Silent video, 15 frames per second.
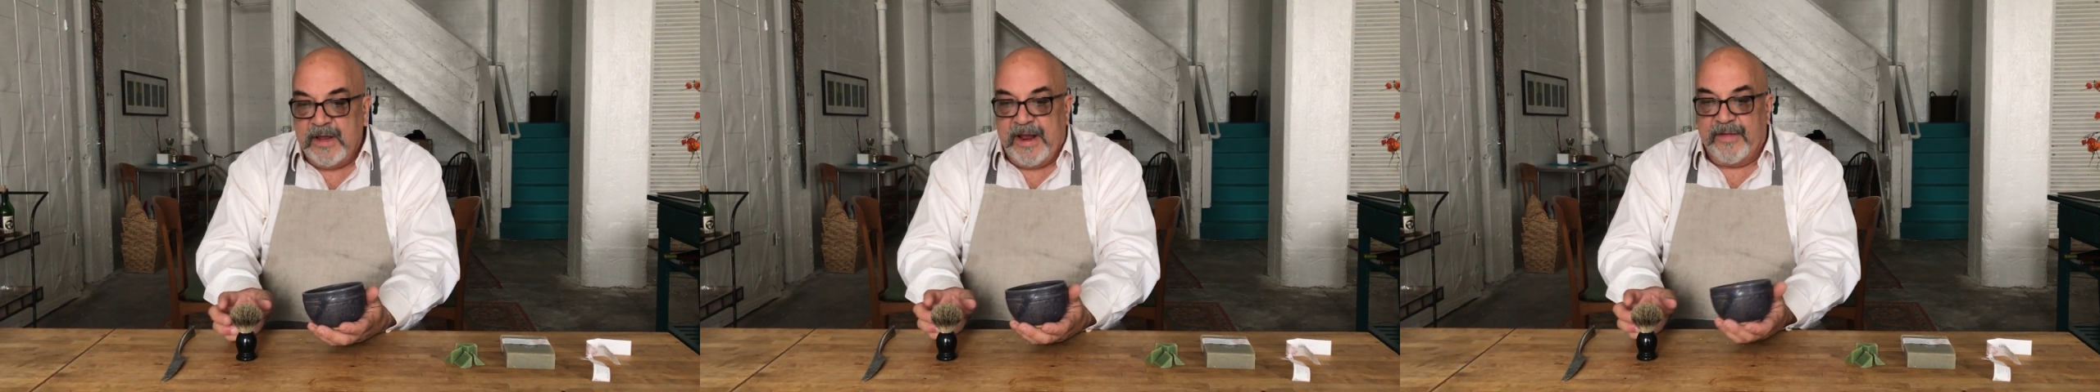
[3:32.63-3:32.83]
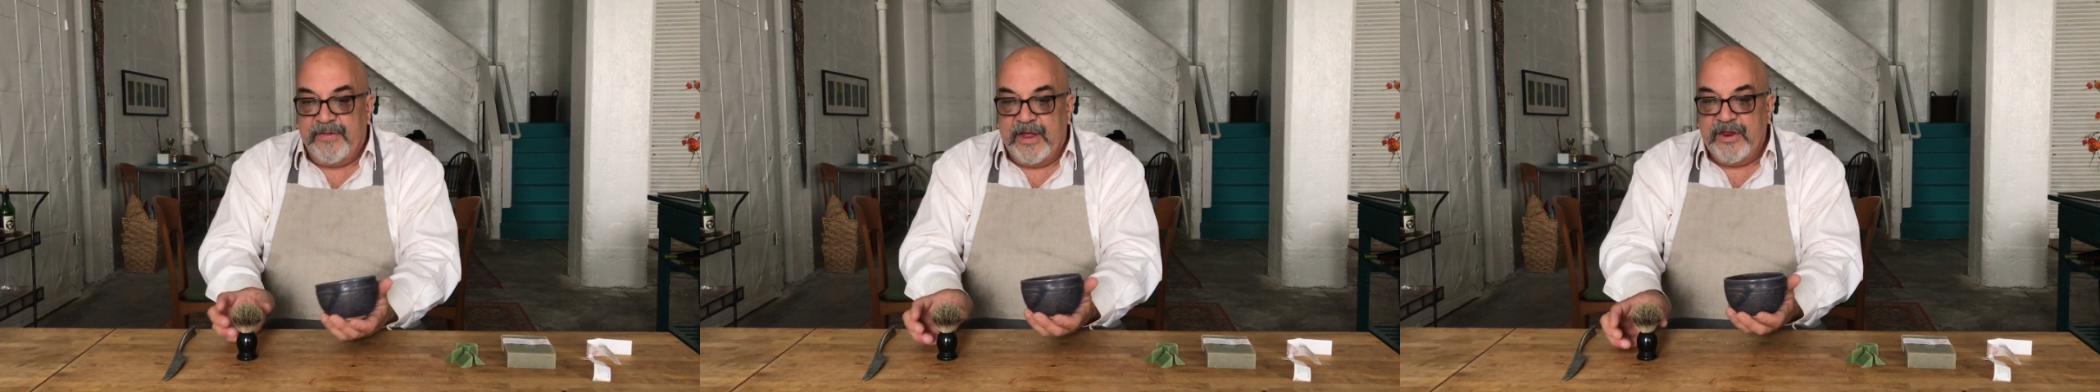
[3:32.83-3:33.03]

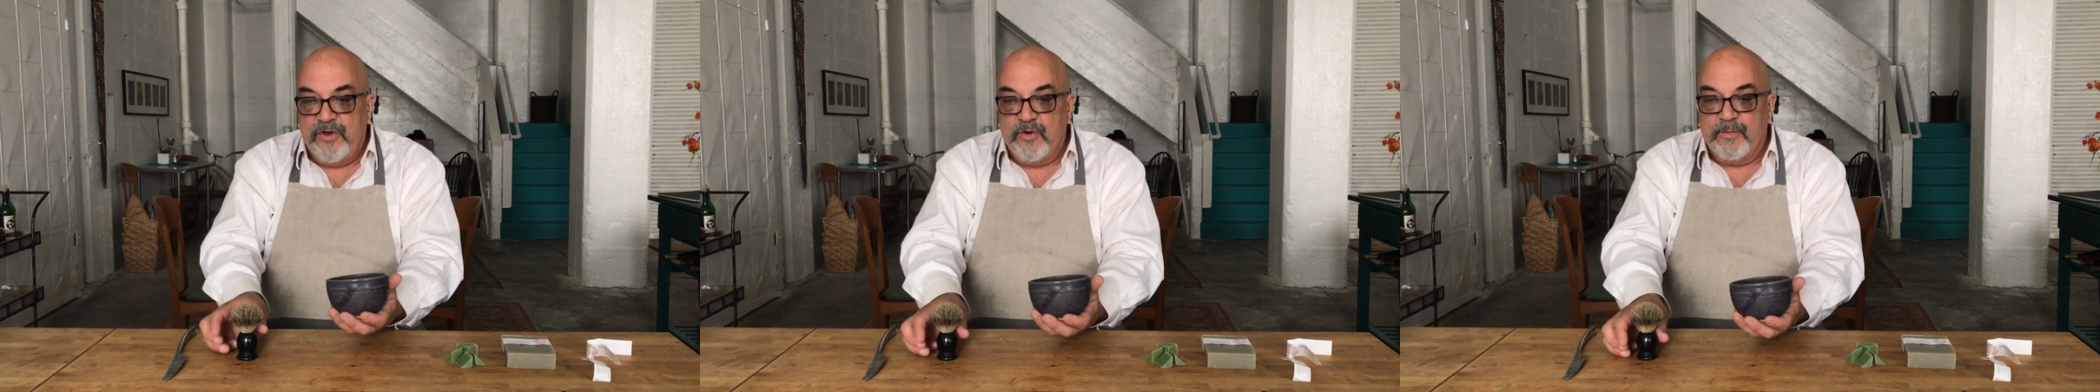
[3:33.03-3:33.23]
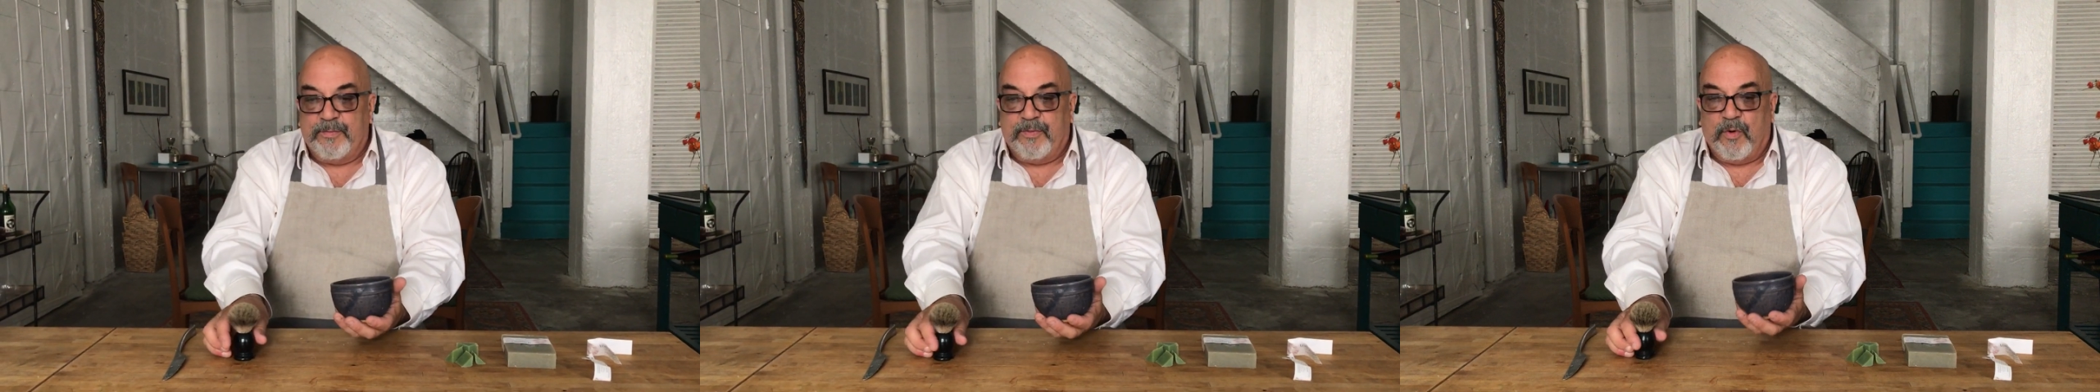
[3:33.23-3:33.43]
And then
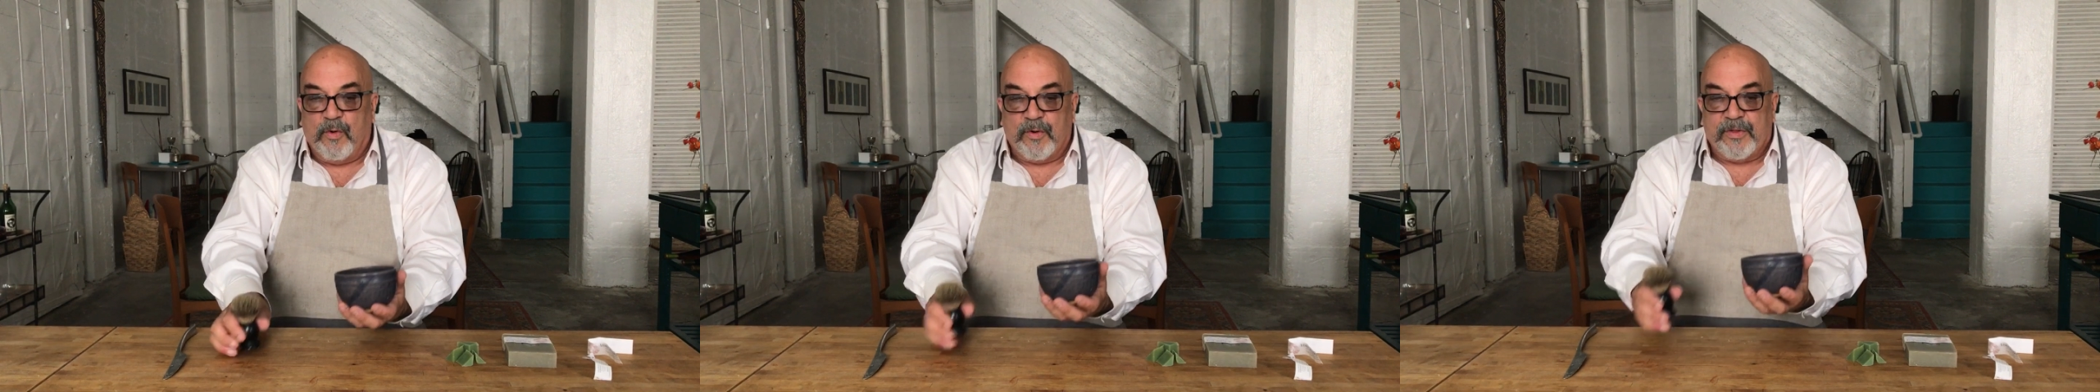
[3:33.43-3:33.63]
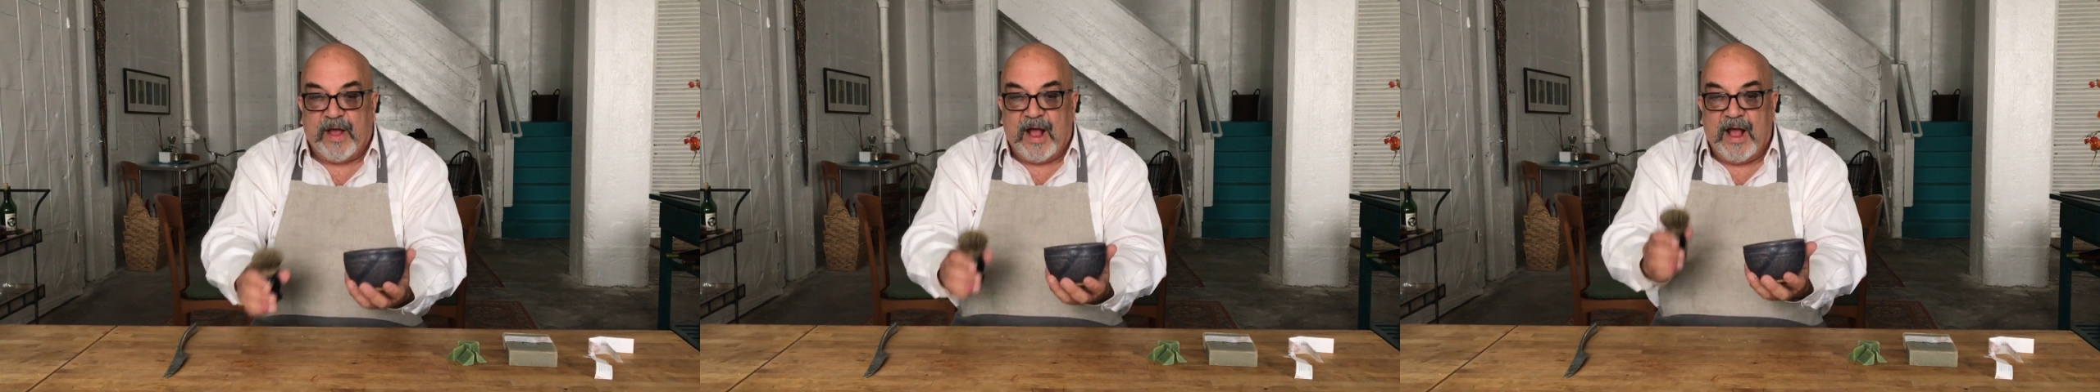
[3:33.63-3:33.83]
you
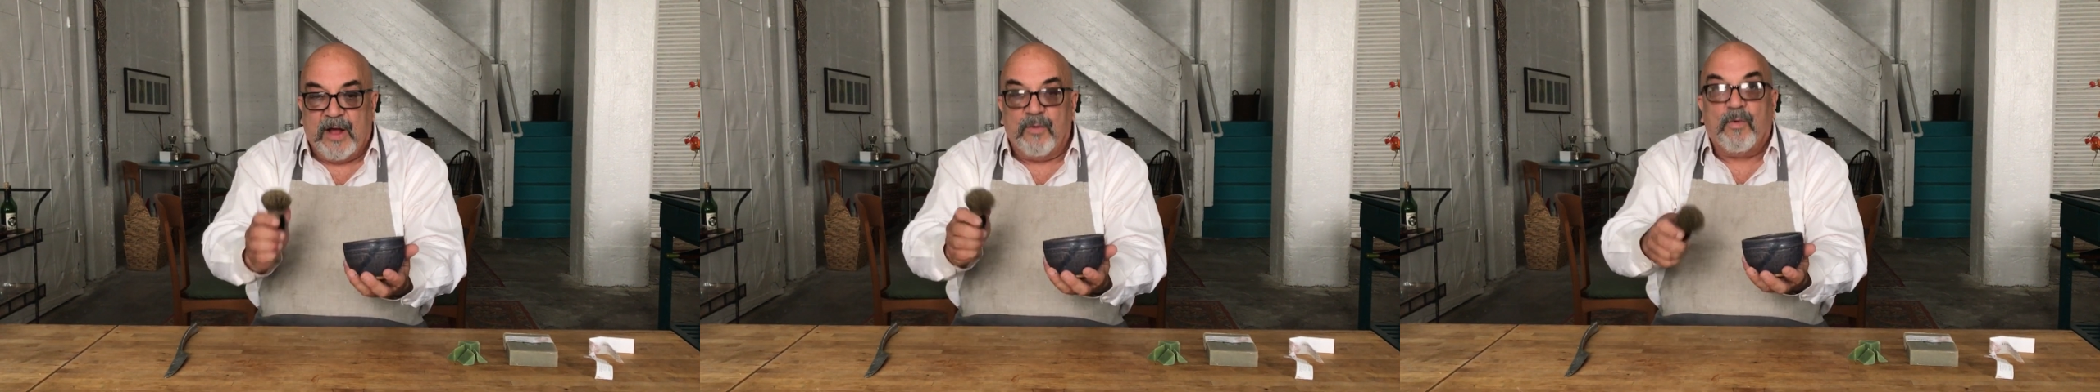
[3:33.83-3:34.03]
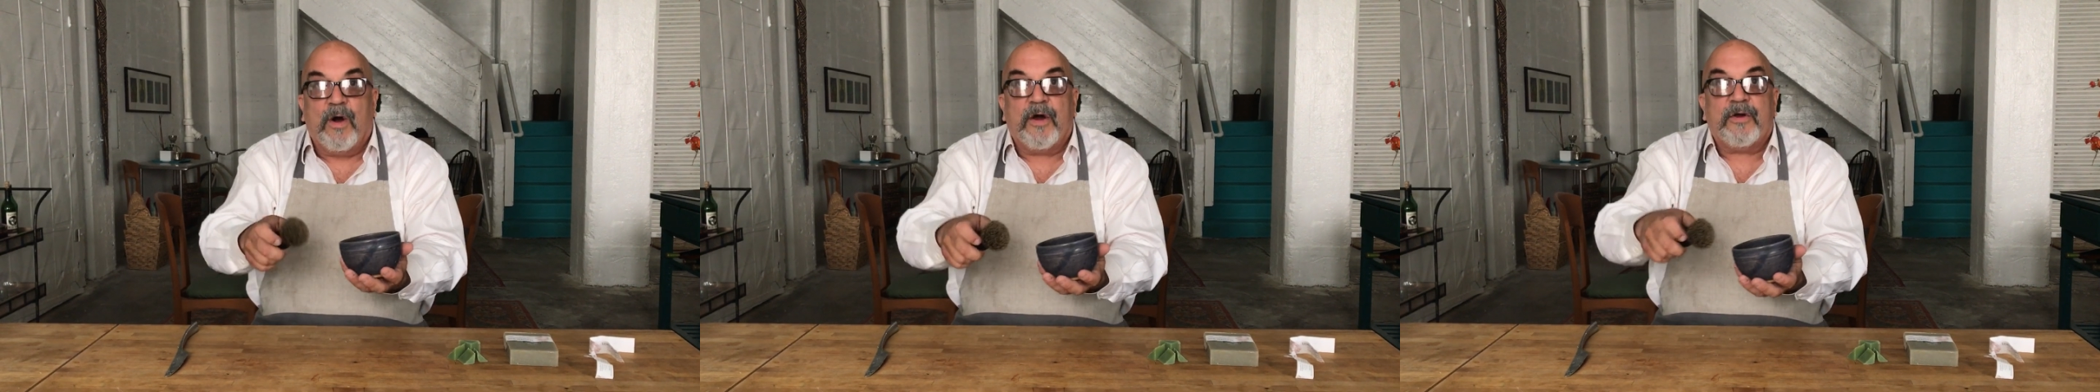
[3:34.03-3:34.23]
pour the
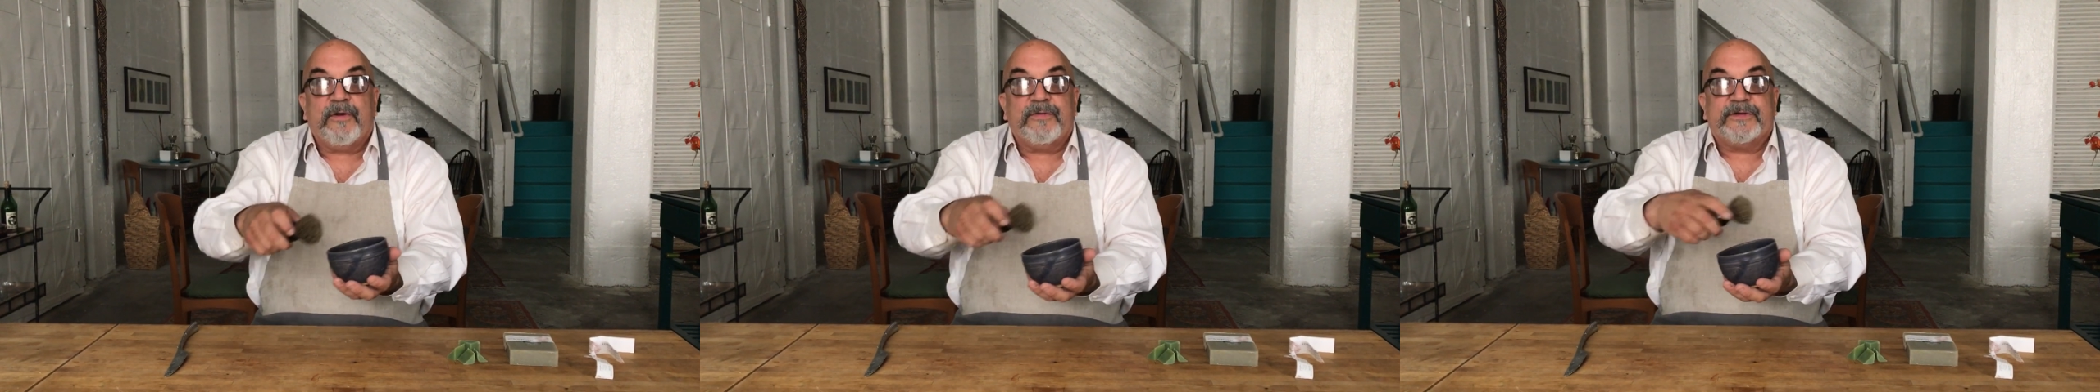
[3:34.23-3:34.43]
hot water,